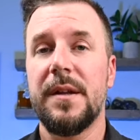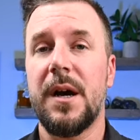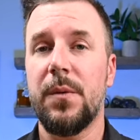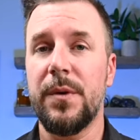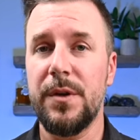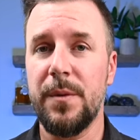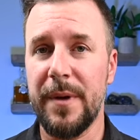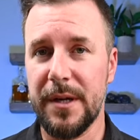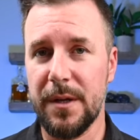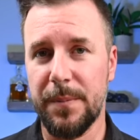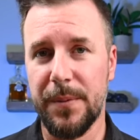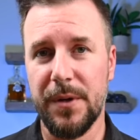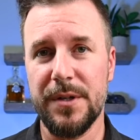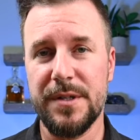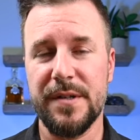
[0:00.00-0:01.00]
Now, when you make a
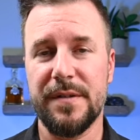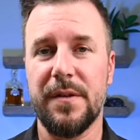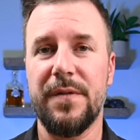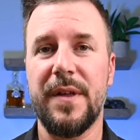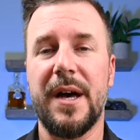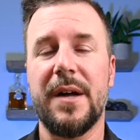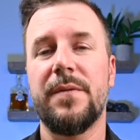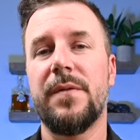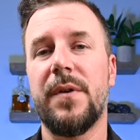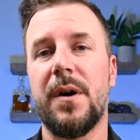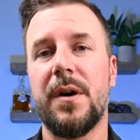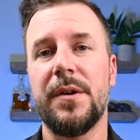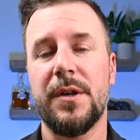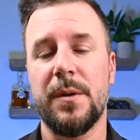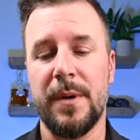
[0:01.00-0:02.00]
purchase of that
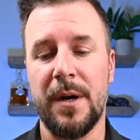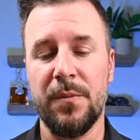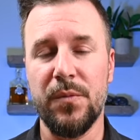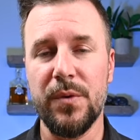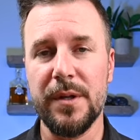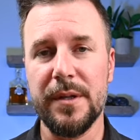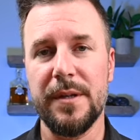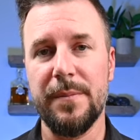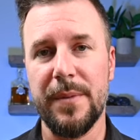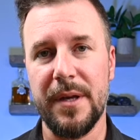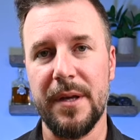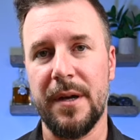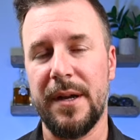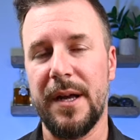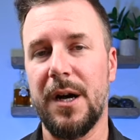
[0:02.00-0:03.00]
volume, I'm really
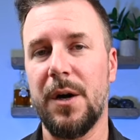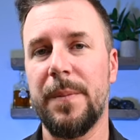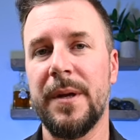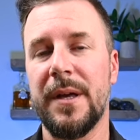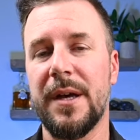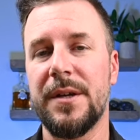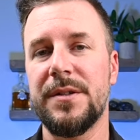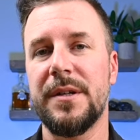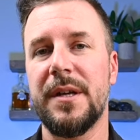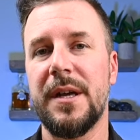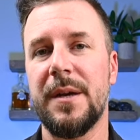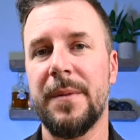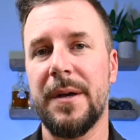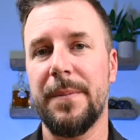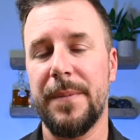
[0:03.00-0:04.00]
big on helping
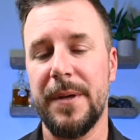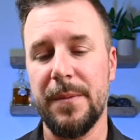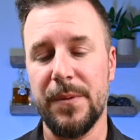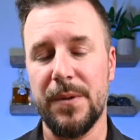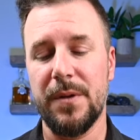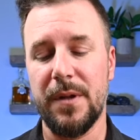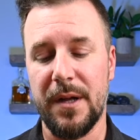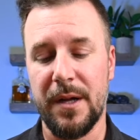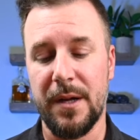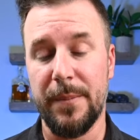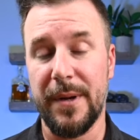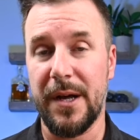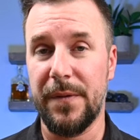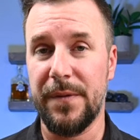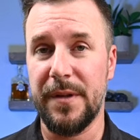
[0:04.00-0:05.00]
educate my people
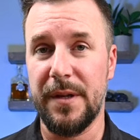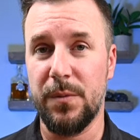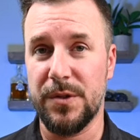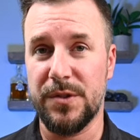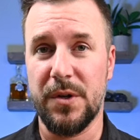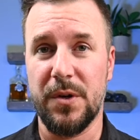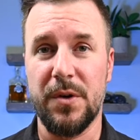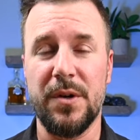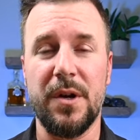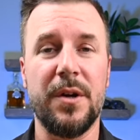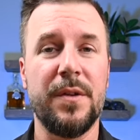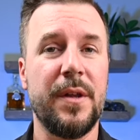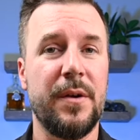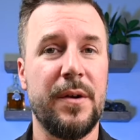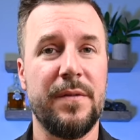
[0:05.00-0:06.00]
about the return
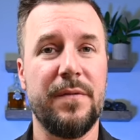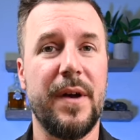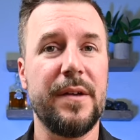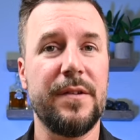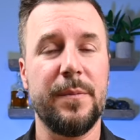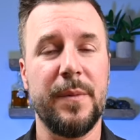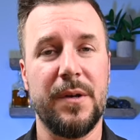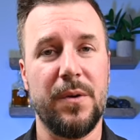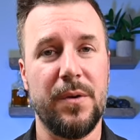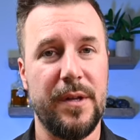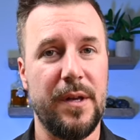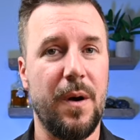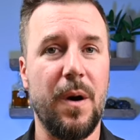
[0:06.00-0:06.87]
on their investment, or the